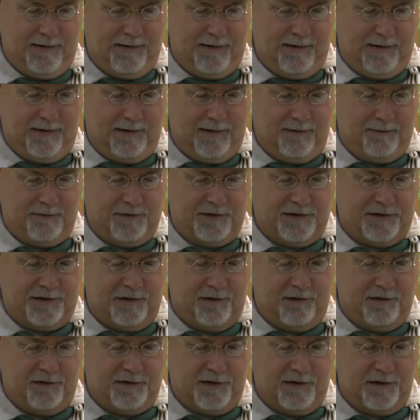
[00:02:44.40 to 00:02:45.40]
And I'm just
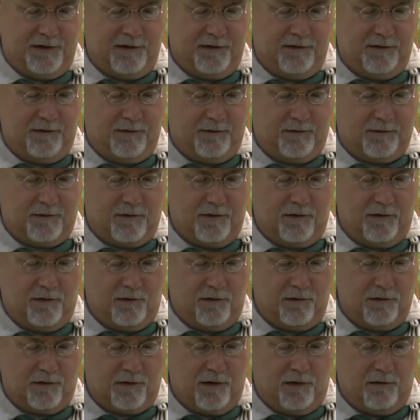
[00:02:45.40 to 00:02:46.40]
using good
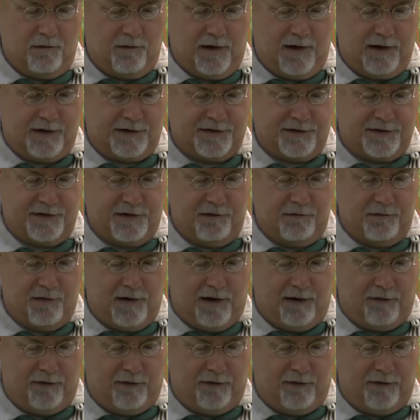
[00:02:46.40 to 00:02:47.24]
old Goex two